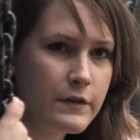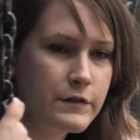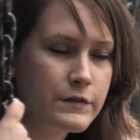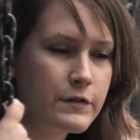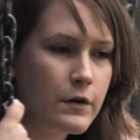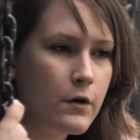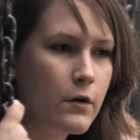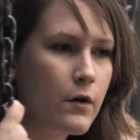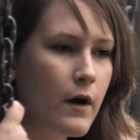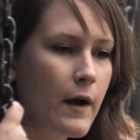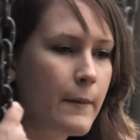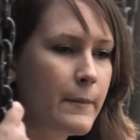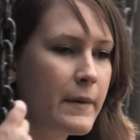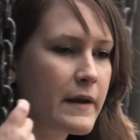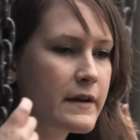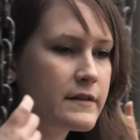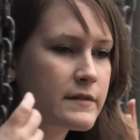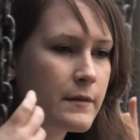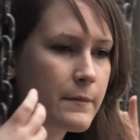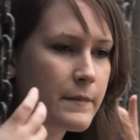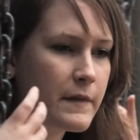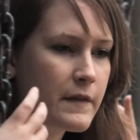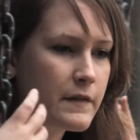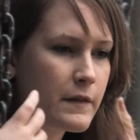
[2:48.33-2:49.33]
So I picked
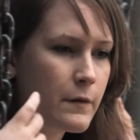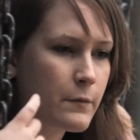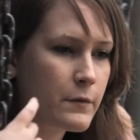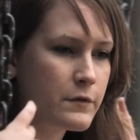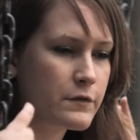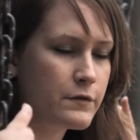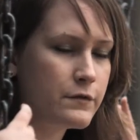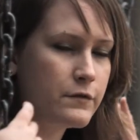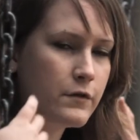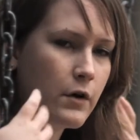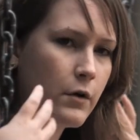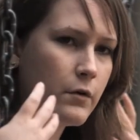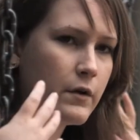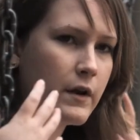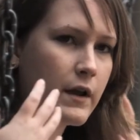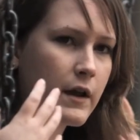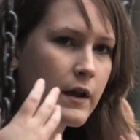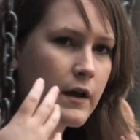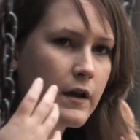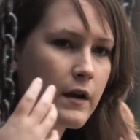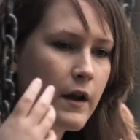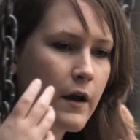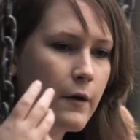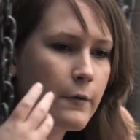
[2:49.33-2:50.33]
something that was
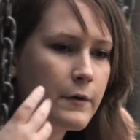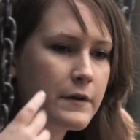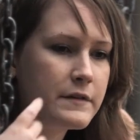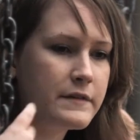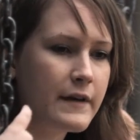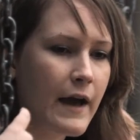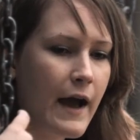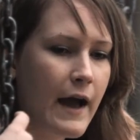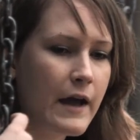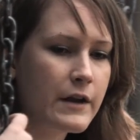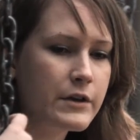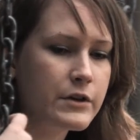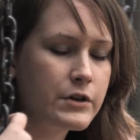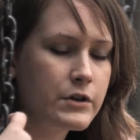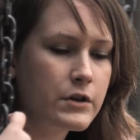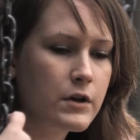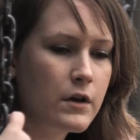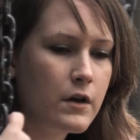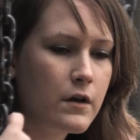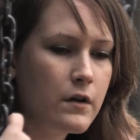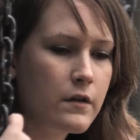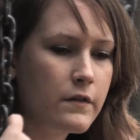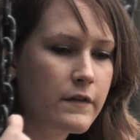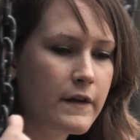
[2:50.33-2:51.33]
floating, and I would attach
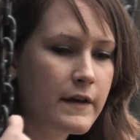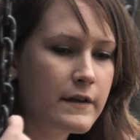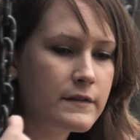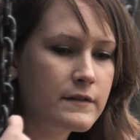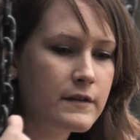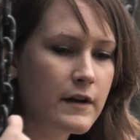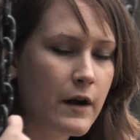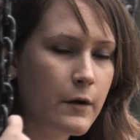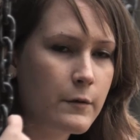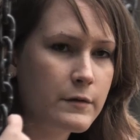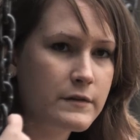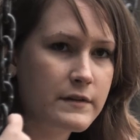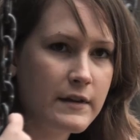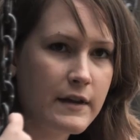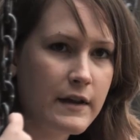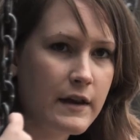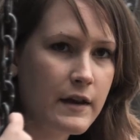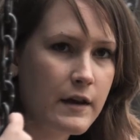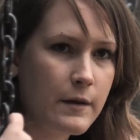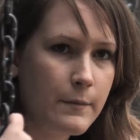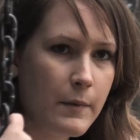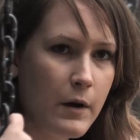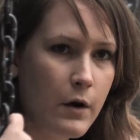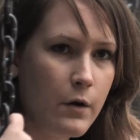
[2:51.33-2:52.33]
things that I was
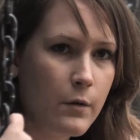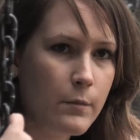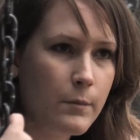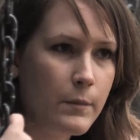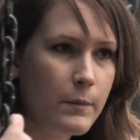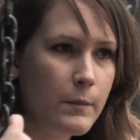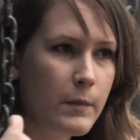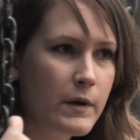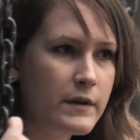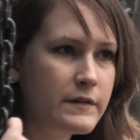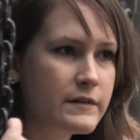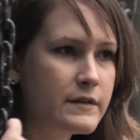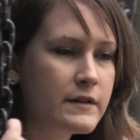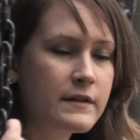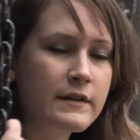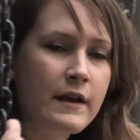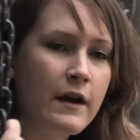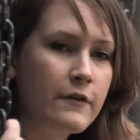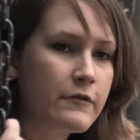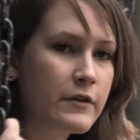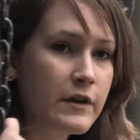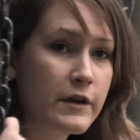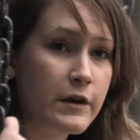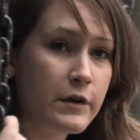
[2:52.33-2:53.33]
thinking about but didn't
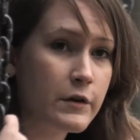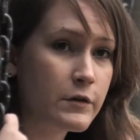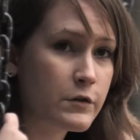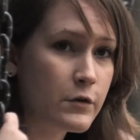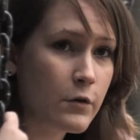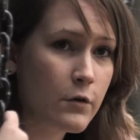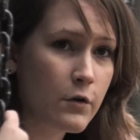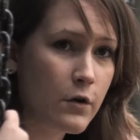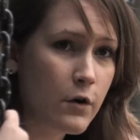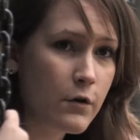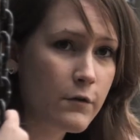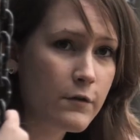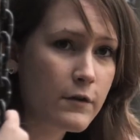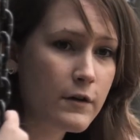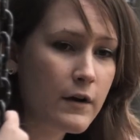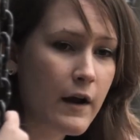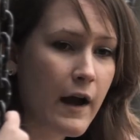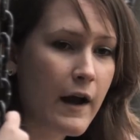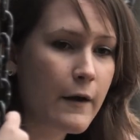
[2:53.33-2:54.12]
have any control over.